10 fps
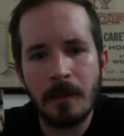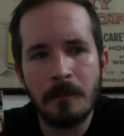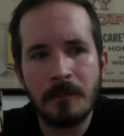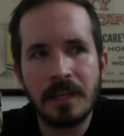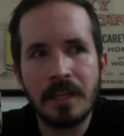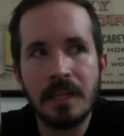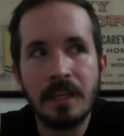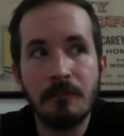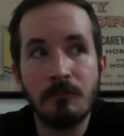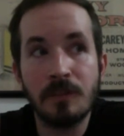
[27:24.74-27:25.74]

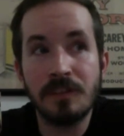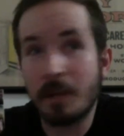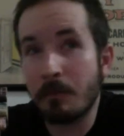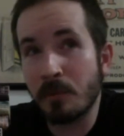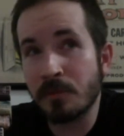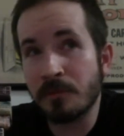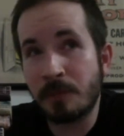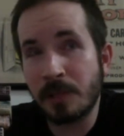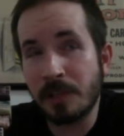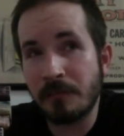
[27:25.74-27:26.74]
He resembles
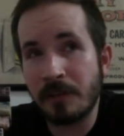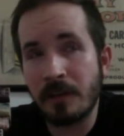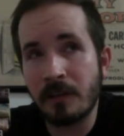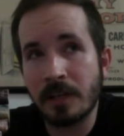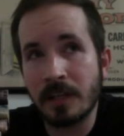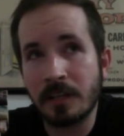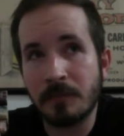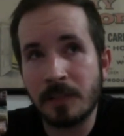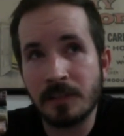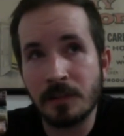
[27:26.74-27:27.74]
Billy Vale. I guess
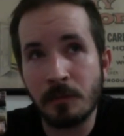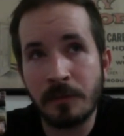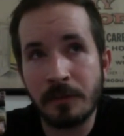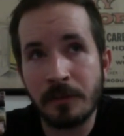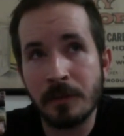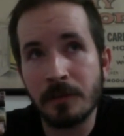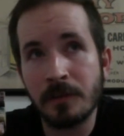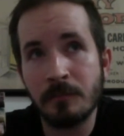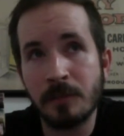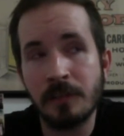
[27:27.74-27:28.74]
he's a little bit thinner
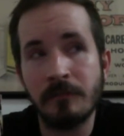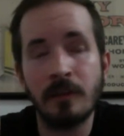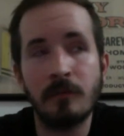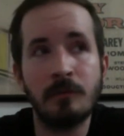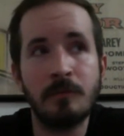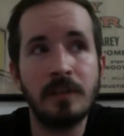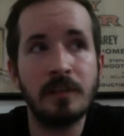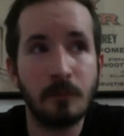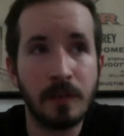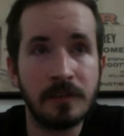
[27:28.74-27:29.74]
than Billy Vale would be,
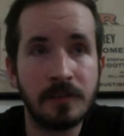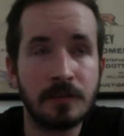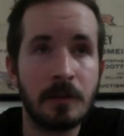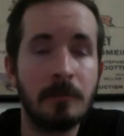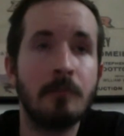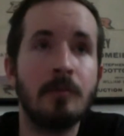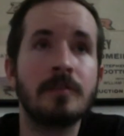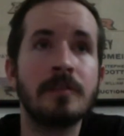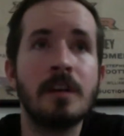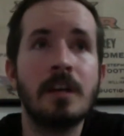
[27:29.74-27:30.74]
the way he's described in the
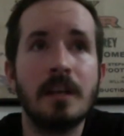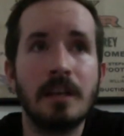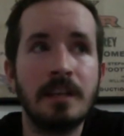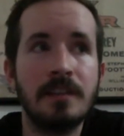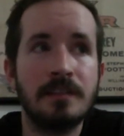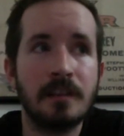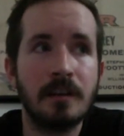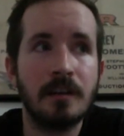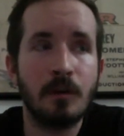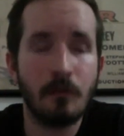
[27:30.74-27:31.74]
books. He's
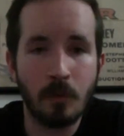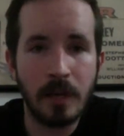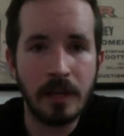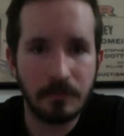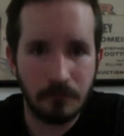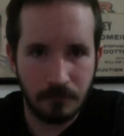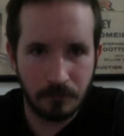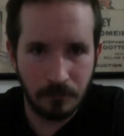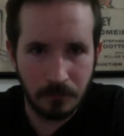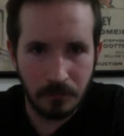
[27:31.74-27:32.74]
overweight,
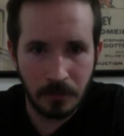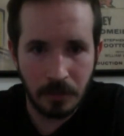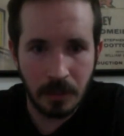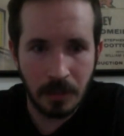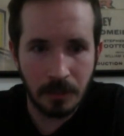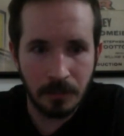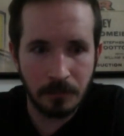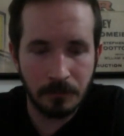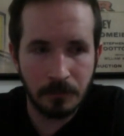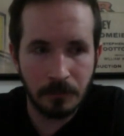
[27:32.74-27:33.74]

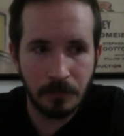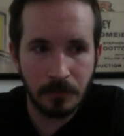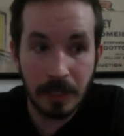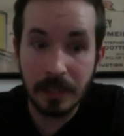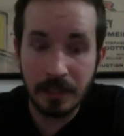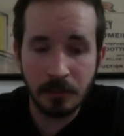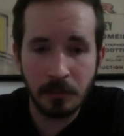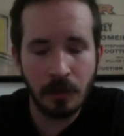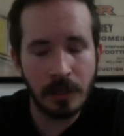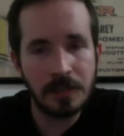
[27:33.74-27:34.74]
late into
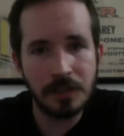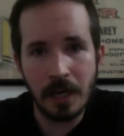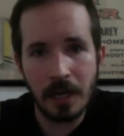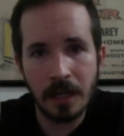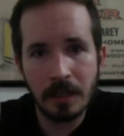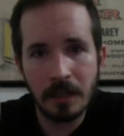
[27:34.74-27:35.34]
middle-aged guy.